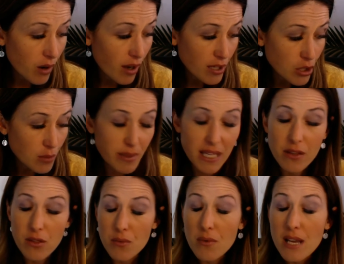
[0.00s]
on your
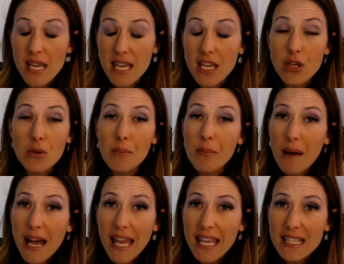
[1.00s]
big 3, you
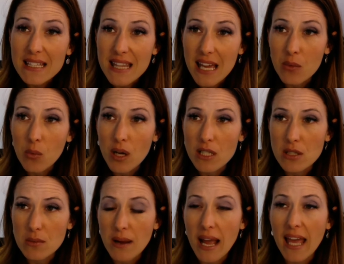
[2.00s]
might then want
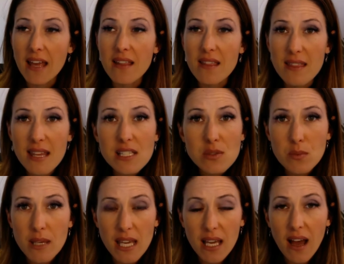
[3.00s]
to write, this
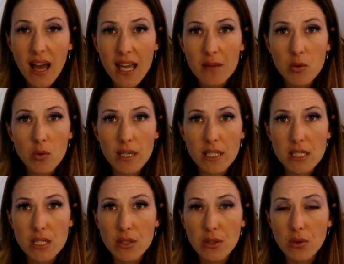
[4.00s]
week, I am going
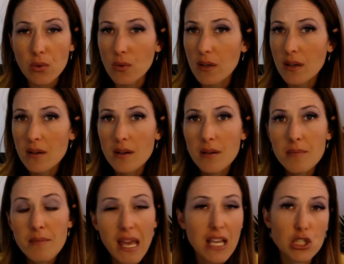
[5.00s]
to
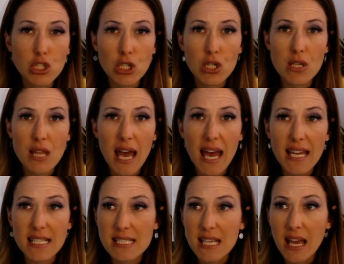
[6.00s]
make sure
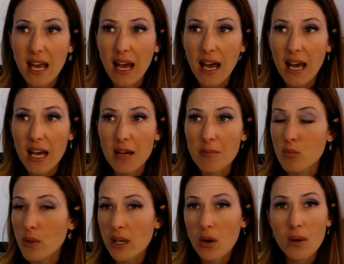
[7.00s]
that
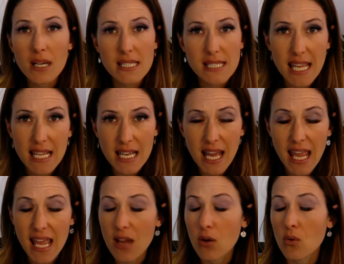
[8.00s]
we go on a date
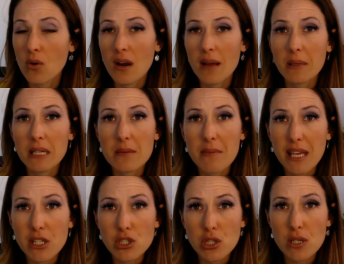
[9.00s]
night, or I'm going to
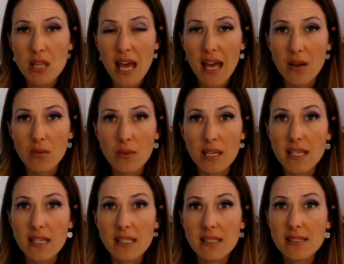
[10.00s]
make sure that
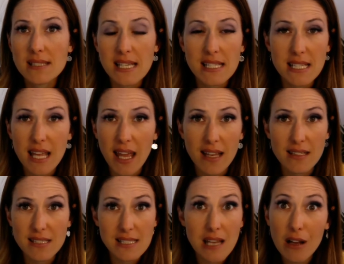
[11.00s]
we sit
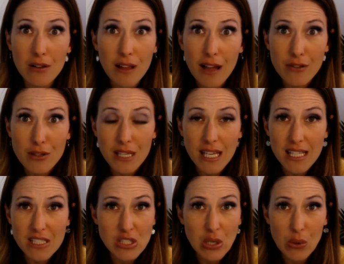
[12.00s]
and snuggle after the
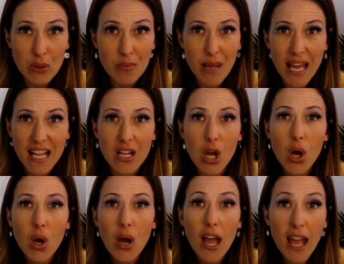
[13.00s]
kids go to bed
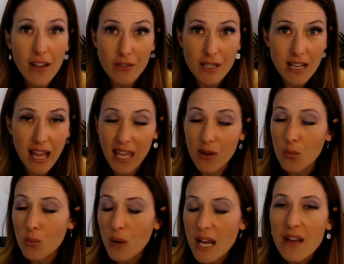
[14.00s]
every night.
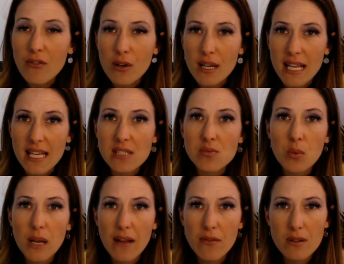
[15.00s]
Whatever it is,
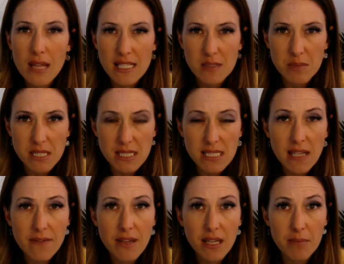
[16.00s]
whatever that
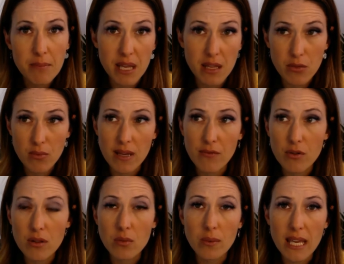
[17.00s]
specific big 3
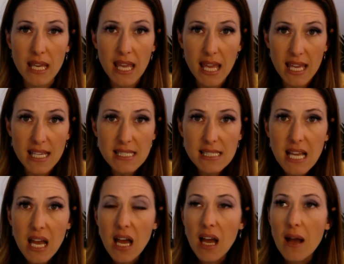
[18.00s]
for the week is,
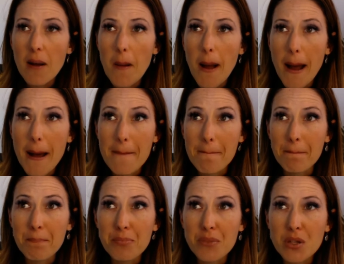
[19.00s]

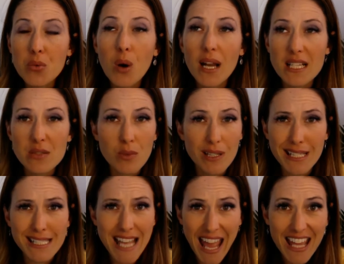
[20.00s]
you want it
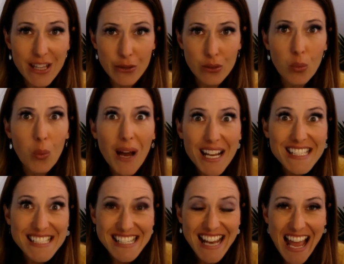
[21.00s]
really tailored. What
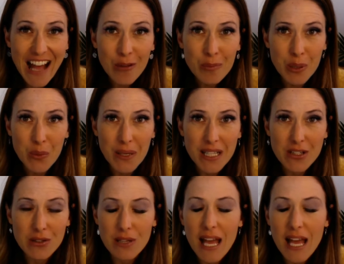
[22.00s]
is going to help you in your